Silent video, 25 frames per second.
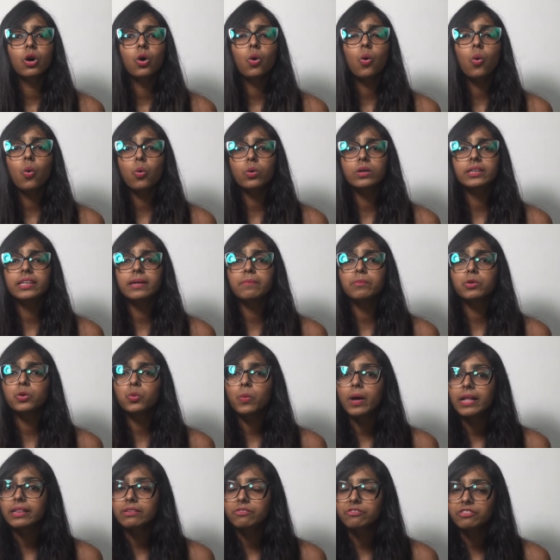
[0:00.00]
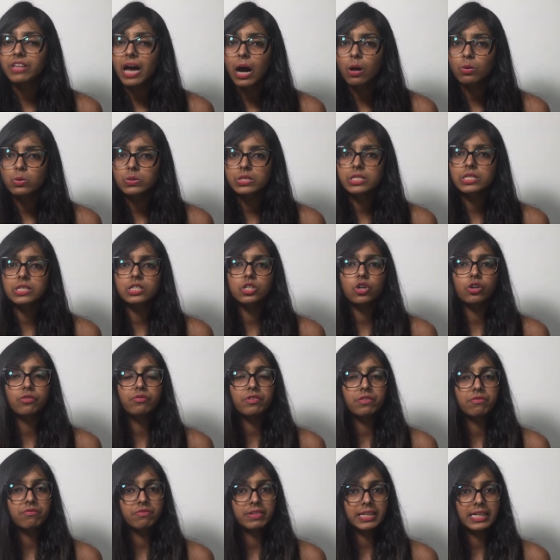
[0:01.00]
quote them 12,000 or
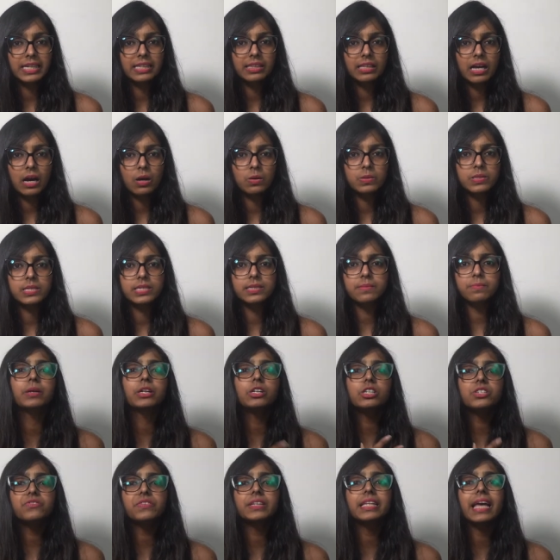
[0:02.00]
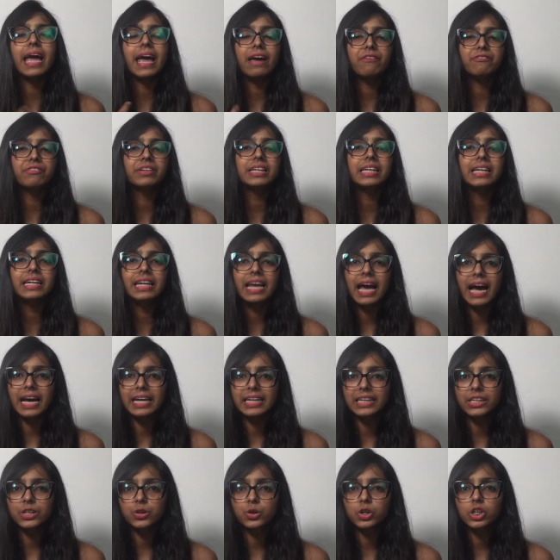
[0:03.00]
15,000 because with every
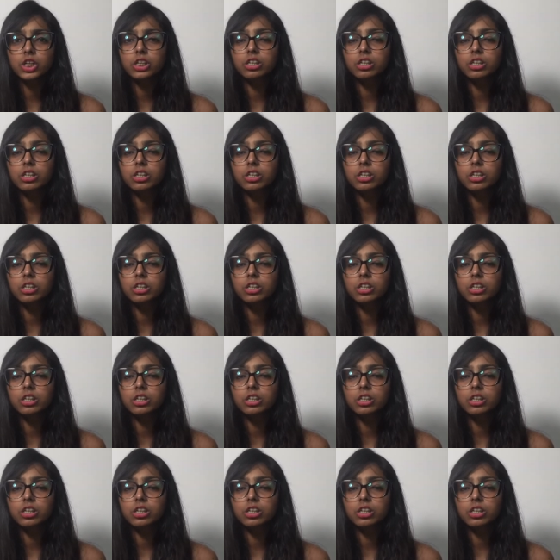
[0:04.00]
client you are